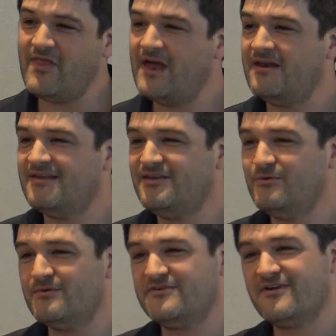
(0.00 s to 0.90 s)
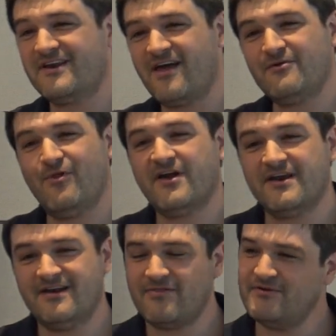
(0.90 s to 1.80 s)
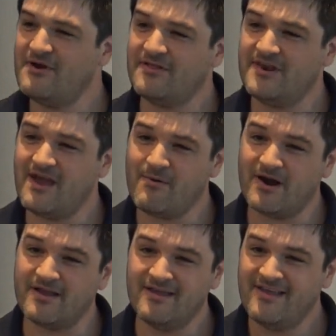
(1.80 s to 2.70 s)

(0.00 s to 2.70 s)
then you took another look at another node in the network,